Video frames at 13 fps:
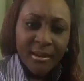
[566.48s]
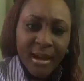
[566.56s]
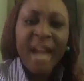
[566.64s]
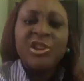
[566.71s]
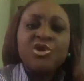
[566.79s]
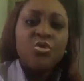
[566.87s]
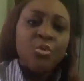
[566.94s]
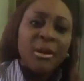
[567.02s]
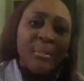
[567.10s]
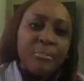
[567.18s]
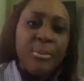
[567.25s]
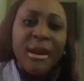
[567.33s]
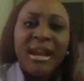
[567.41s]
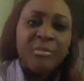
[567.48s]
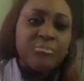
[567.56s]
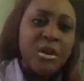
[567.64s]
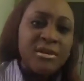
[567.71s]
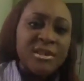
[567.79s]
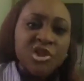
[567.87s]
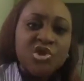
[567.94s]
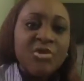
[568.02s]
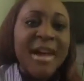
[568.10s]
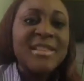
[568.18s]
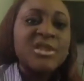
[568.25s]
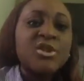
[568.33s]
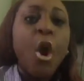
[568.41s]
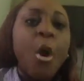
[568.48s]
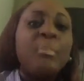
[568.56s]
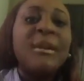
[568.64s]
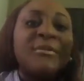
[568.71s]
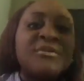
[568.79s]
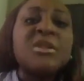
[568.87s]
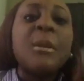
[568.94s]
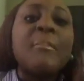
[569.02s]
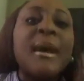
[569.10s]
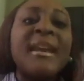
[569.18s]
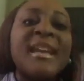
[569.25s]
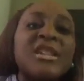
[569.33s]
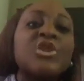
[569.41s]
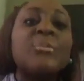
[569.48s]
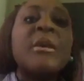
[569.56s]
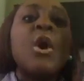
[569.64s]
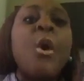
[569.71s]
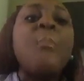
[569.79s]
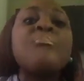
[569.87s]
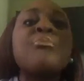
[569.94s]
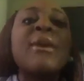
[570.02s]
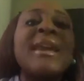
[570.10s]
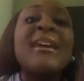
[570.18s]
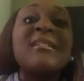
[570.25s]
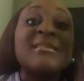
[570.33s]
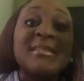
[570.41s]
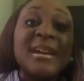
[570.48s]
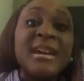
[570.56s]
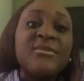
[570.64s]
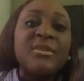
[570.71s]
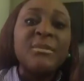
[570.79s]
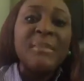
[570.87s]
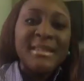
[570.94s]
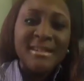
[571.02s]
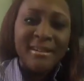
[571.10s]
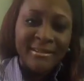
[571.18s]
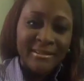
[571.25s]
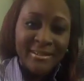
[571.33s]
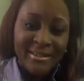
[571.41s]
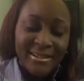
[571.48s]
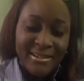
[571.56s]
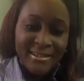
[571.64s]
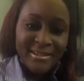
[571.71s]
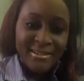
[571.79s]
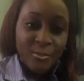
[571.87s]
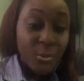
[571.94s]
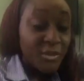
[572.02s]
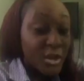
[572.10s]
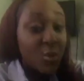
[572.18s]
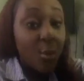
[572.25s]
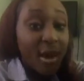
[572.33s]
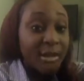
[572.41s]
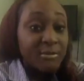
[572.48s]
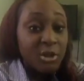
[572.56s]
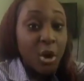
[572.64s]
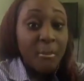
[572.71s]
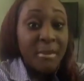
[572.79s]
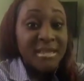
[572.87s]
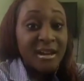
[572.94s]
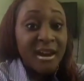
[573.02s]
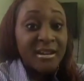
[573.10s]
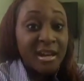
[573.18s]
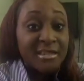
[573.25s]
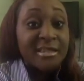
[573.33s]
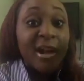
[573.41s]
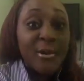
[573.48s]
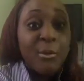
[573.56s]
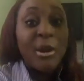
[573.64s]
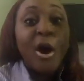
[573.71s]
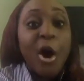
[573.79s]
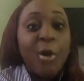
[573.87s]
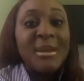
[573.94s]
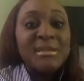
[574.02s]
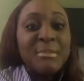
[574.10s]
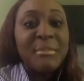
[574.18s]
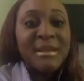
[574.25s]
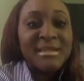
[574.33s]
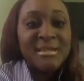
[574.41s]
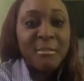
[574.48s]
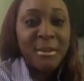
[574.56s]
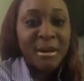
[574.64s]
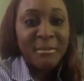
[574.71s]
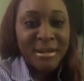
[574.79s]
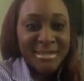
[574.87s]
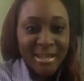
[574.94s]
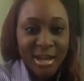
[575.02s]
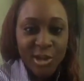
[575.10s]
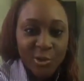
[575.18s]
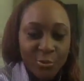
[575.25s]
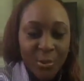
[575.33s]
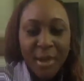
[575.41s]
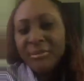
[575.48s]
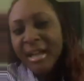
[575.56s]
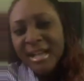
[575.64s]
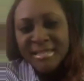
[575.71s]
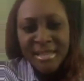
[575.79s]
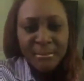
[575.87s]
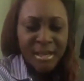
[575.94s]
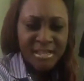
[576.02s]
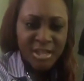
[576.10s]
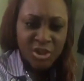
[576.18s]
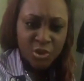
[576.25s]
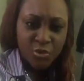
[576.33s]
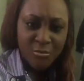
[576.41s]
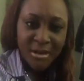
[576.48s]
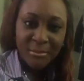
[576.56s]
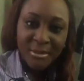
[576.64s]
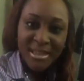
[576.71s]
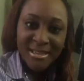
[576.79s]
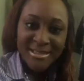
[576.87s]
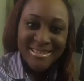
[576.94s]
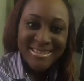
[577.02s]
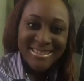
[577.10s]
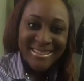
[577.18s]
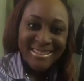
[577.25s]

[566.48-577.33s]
A truly brilliant person tries to uplift somebody else to become brilliant or even better. Whether you want them to come better or not, there will always be somebody better than you. We have to accept that as human beings.